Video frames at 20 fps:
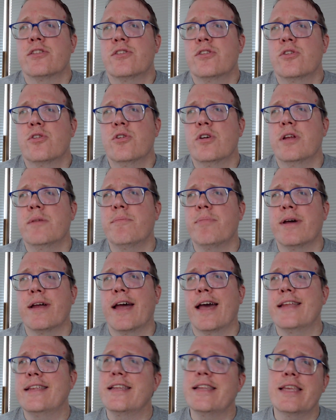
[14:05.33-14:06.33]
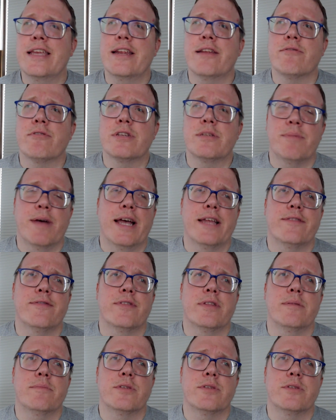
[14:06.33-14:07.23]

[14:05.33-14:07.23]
could, but I didn't get any response from them.